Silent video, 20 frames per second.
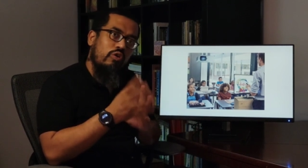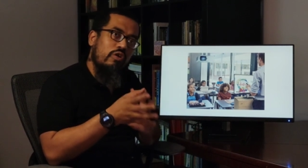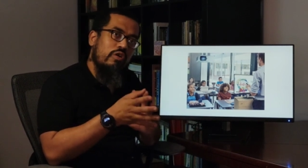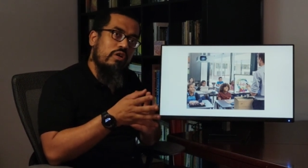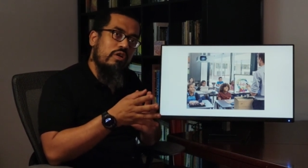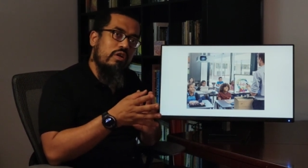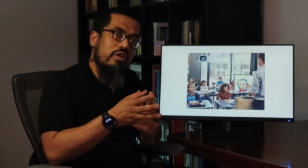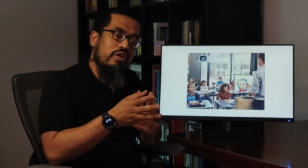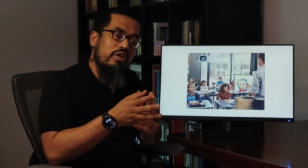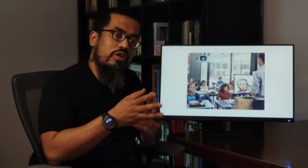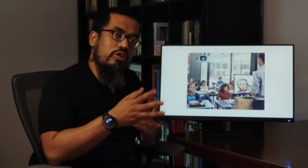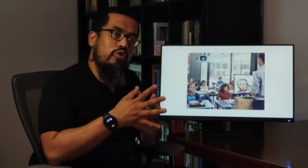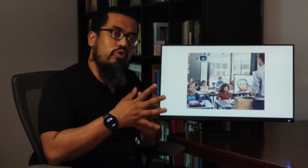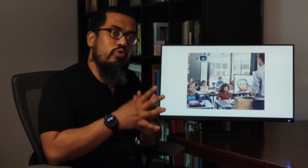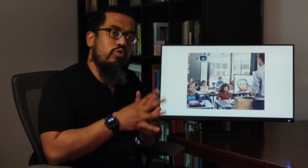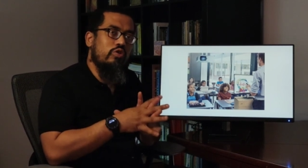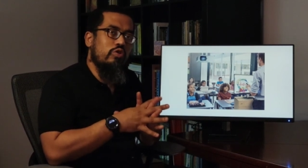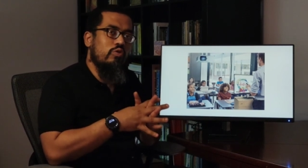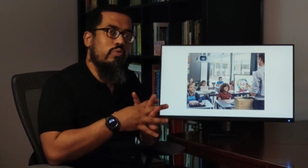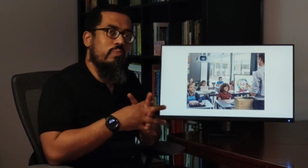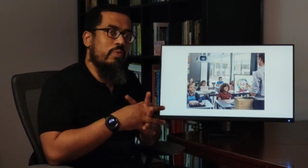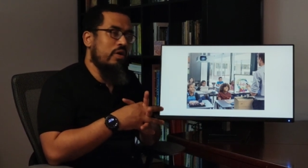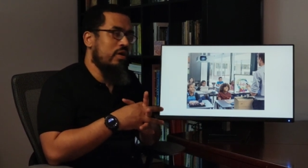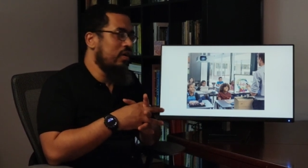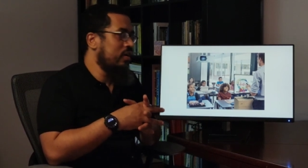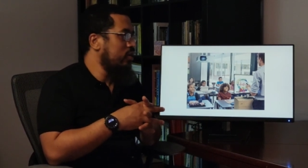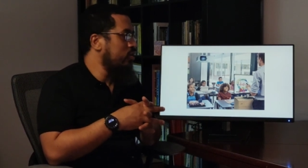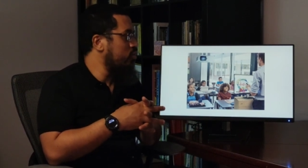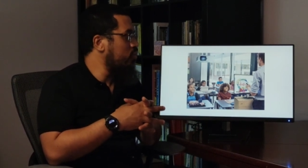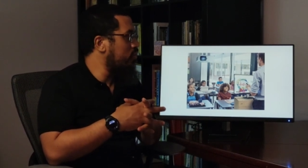look on
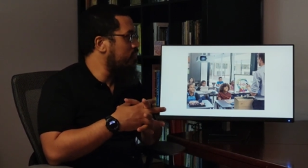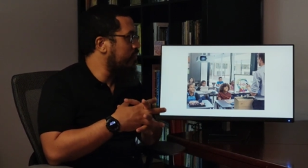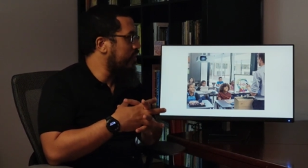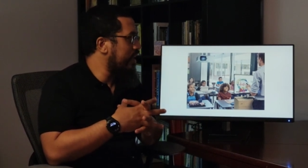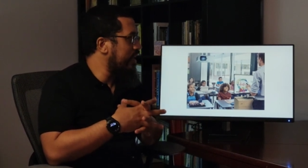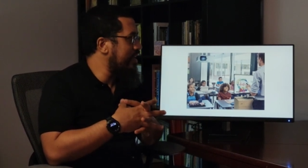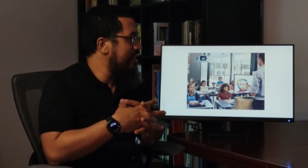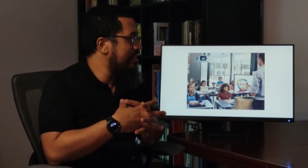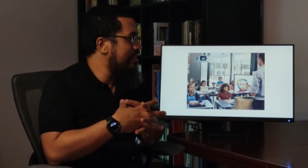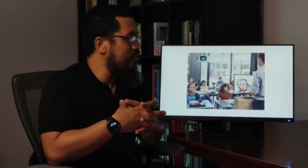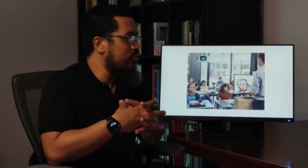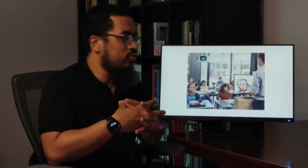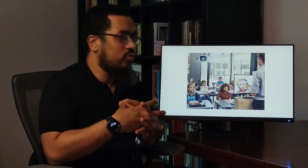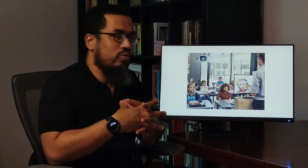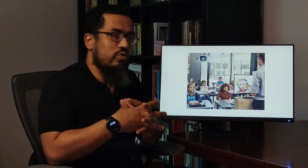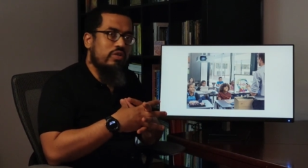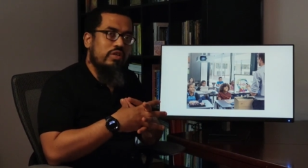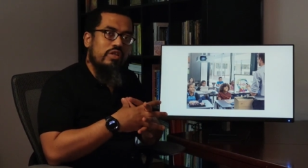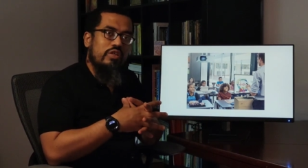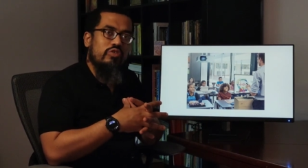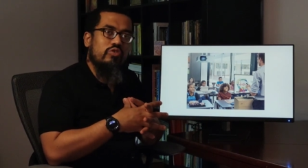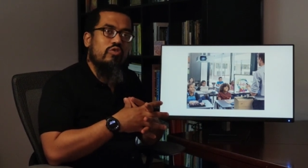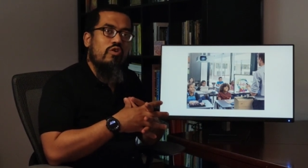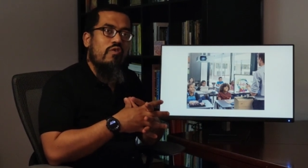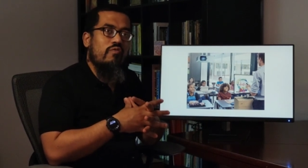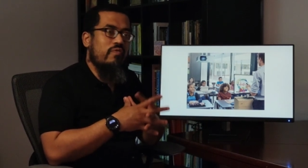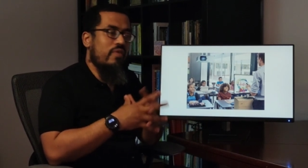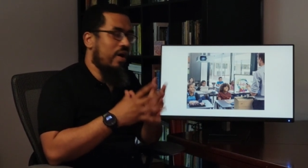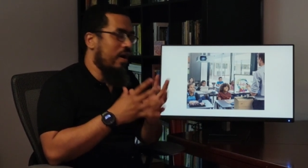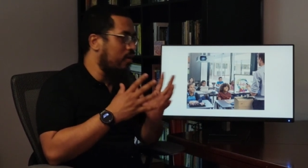YouTube, you'll find tutorials
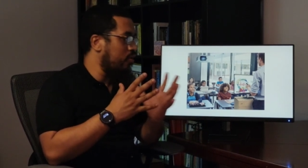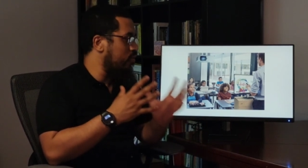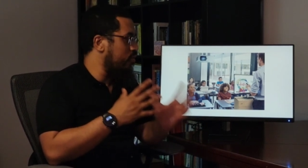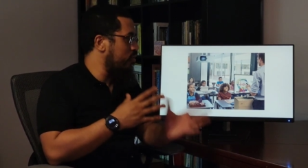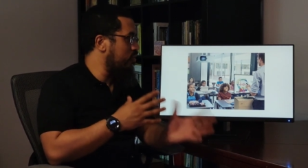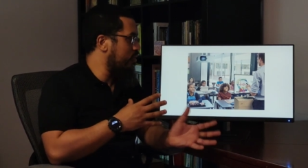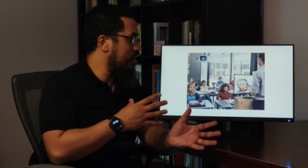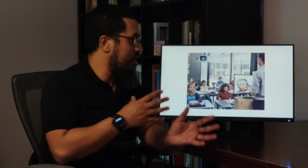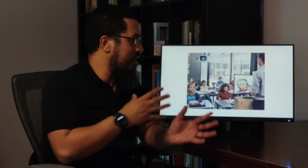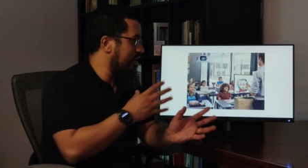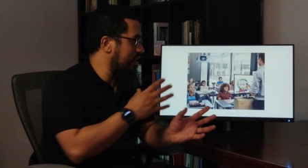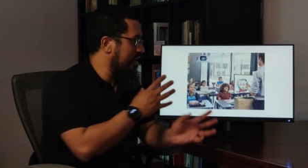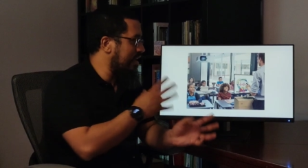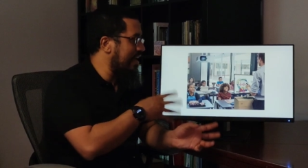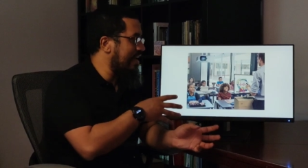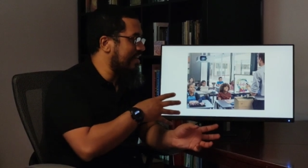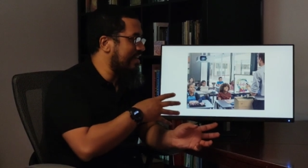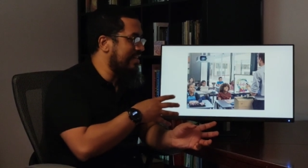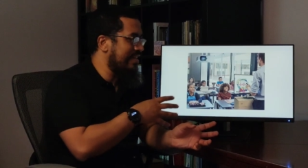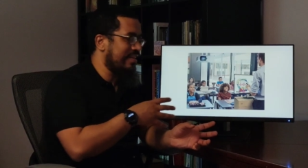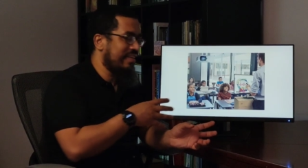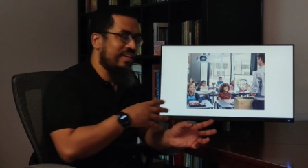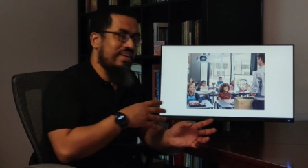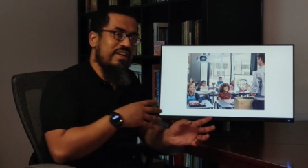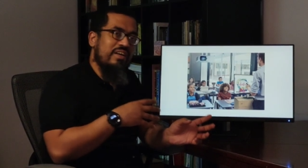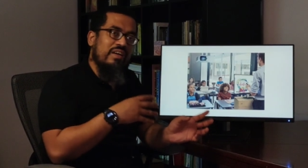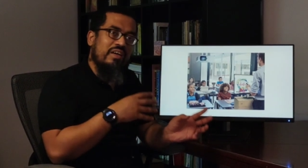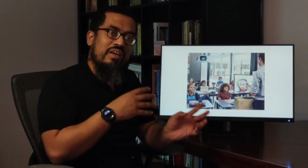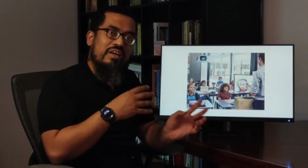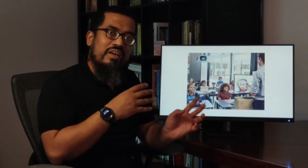of how you can connect
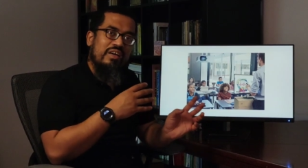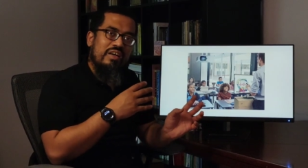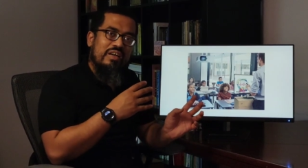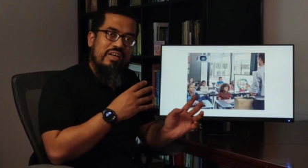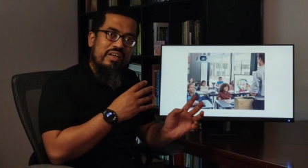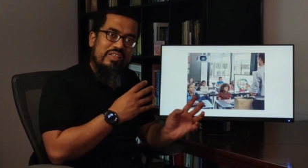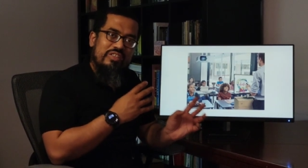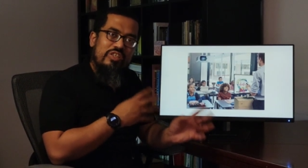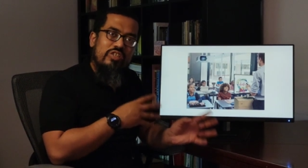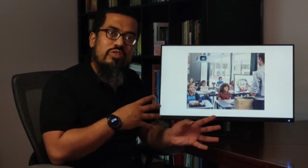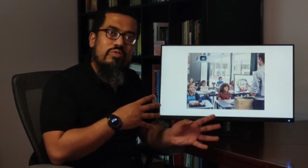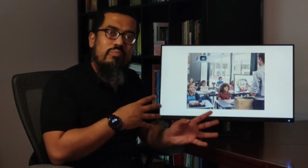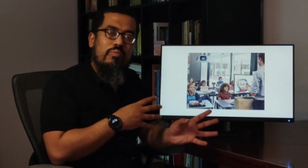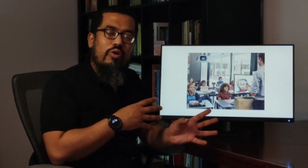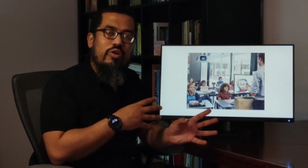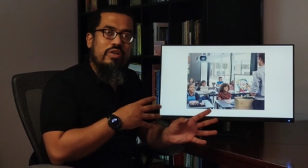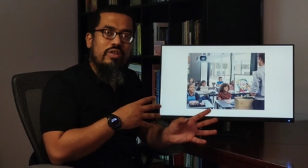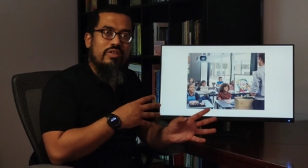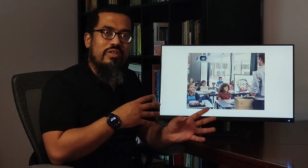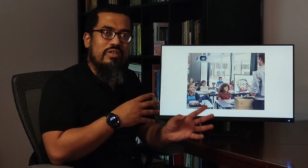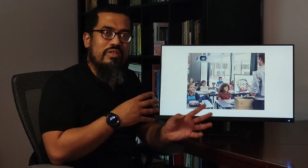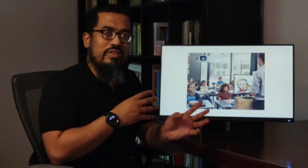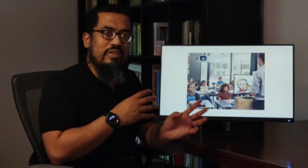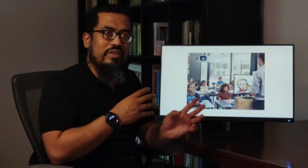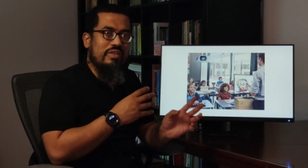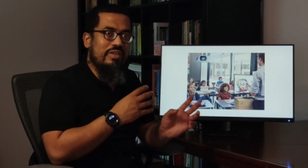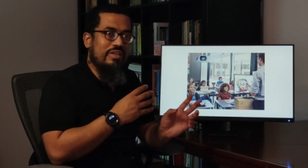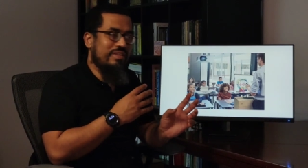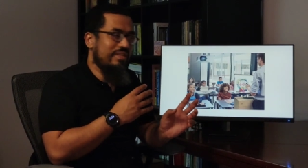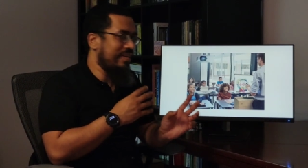this monitor,
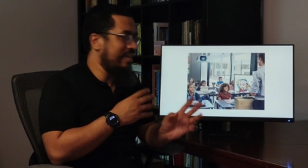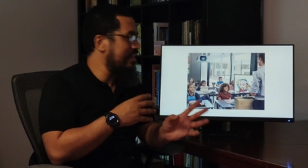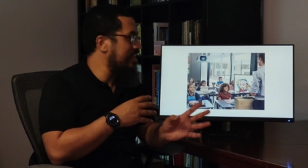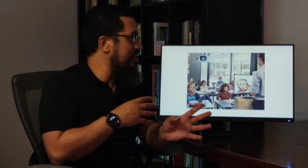the